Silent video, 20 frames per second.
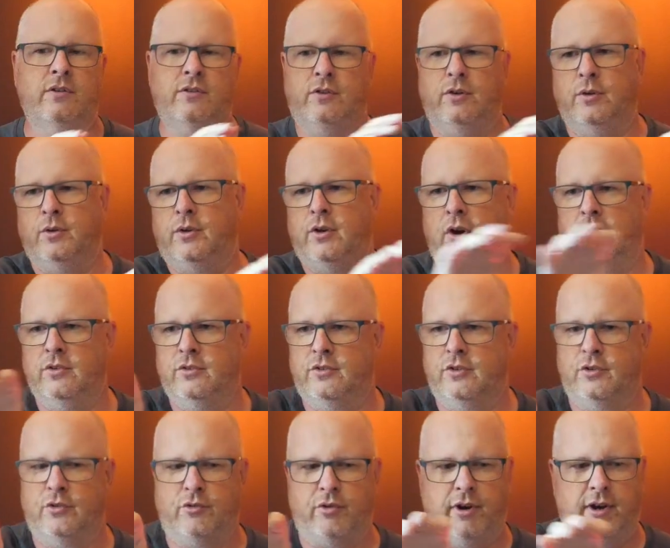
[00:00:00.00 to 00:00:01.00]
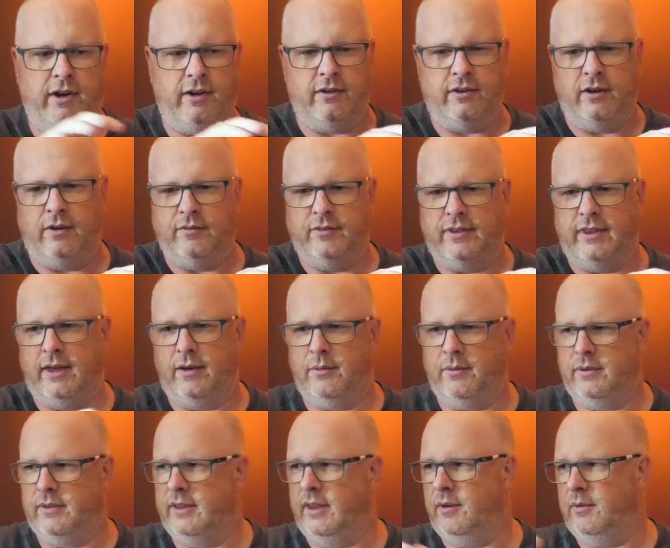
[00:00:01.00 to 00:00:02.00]
to concentrate on over that
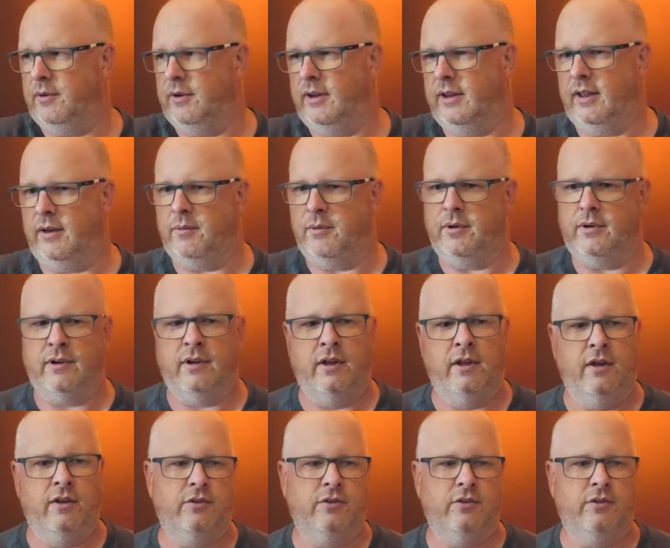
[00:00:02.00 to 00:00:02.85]
one, that one and that one.